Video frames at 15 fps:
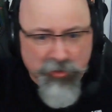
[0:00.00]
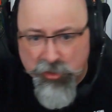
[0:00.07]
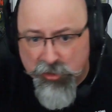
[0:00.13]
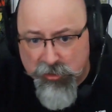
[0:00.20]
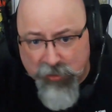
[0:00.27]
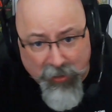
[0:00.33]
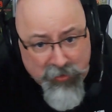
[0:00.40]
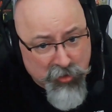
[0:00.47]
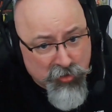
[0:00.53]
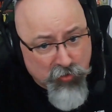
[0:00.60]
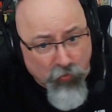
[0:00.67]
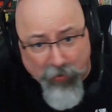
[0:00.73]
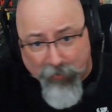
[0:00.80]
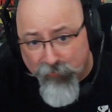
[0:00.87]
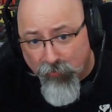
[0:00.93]
just say it's a
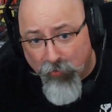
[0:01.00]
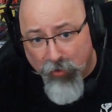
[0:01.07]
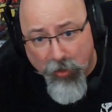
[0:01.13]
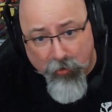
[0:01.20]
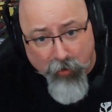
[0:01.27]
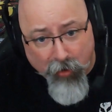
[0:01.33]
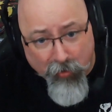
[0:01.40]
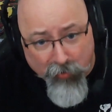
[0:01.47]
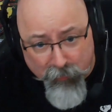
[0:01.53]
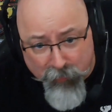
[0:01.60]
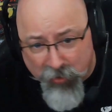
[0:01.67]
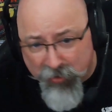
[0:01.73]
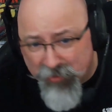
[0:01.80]
$2,400 book,